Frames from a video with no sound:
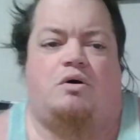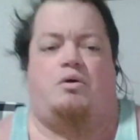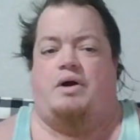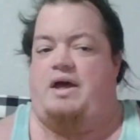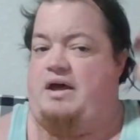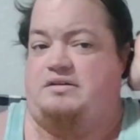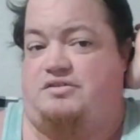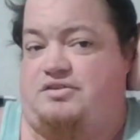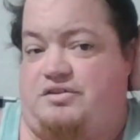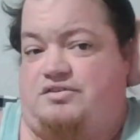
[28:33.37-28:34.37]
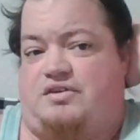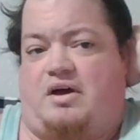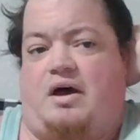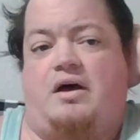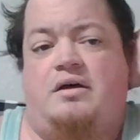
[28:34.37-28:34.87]
we'll go ahead and just
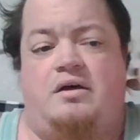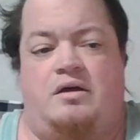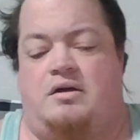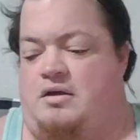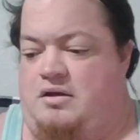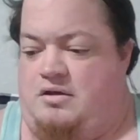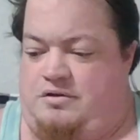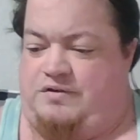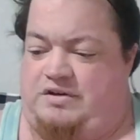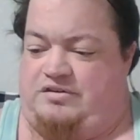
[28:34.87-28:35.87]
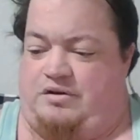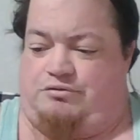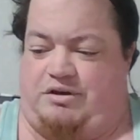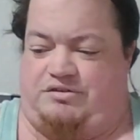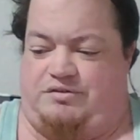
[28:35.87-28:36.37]
uh, finish out
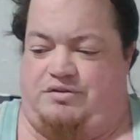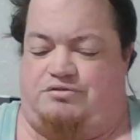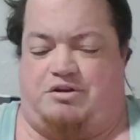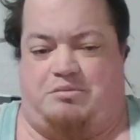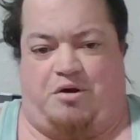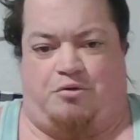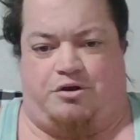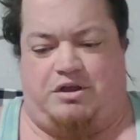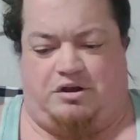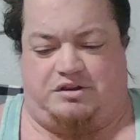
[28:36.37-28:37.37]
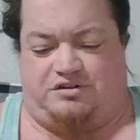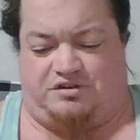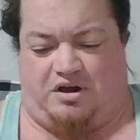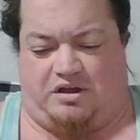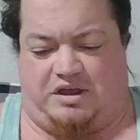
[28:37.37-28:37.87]
the rest of the stream by working on the
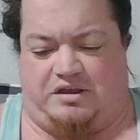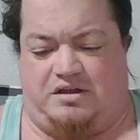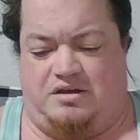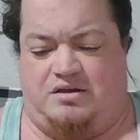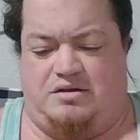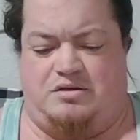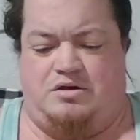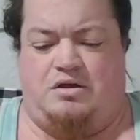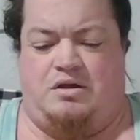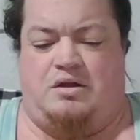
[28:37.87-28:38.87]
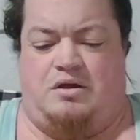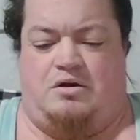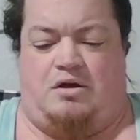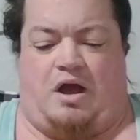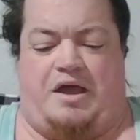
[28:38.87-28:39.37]
stocking.
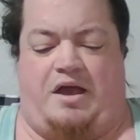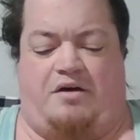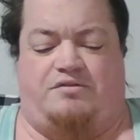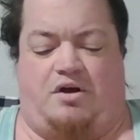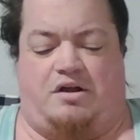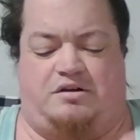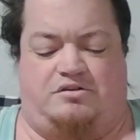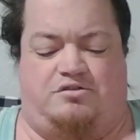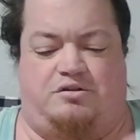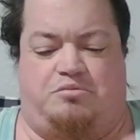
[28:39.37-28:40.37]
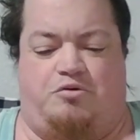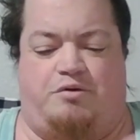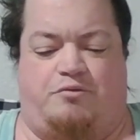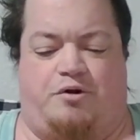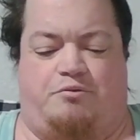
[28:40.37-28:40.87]
I have gotten to the
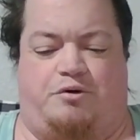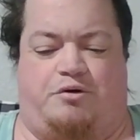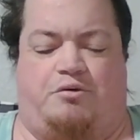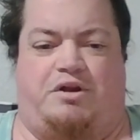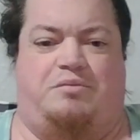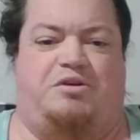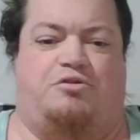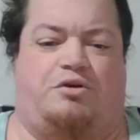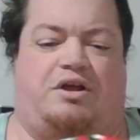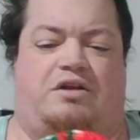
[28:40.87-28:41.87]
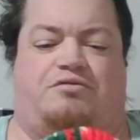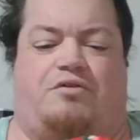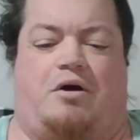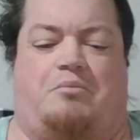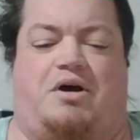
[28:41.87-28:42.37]
point where we're going to be turning it
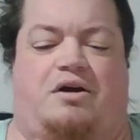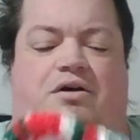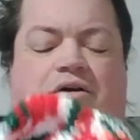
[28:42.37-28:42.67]
from